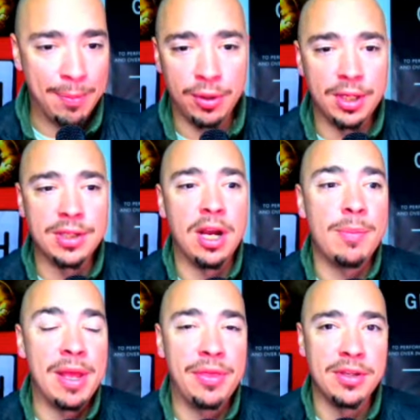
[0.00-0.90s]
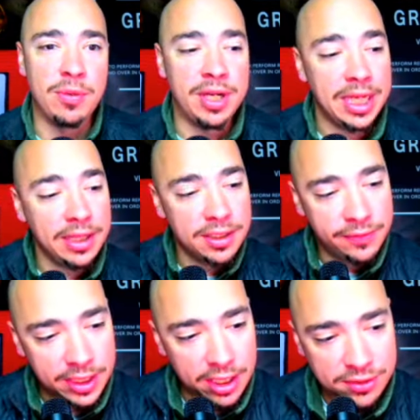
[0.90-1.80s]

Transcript: We're going to talk about this one in this video.